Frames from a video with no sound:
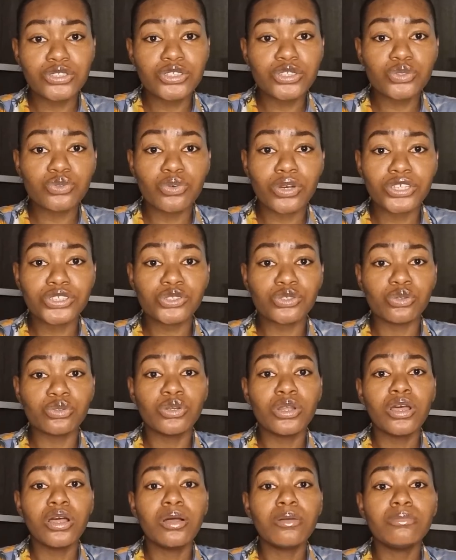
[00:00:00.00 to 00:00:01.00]
you this question,
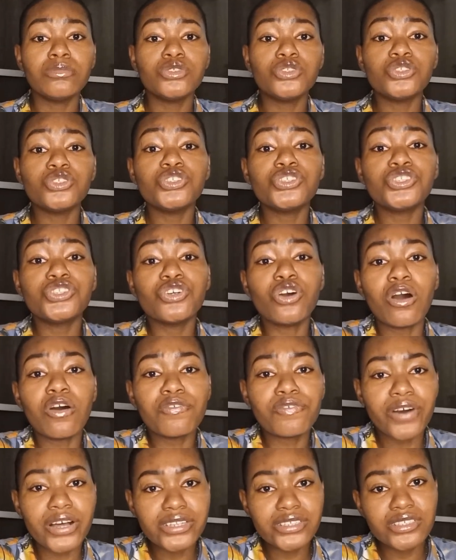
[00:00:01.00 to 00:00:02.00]
do you still
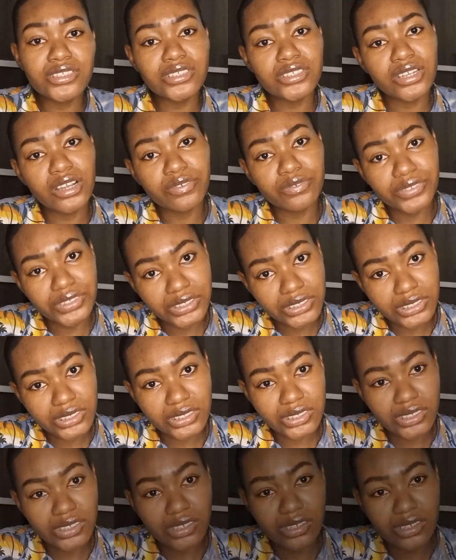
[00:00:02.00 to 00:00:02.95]
offer this service?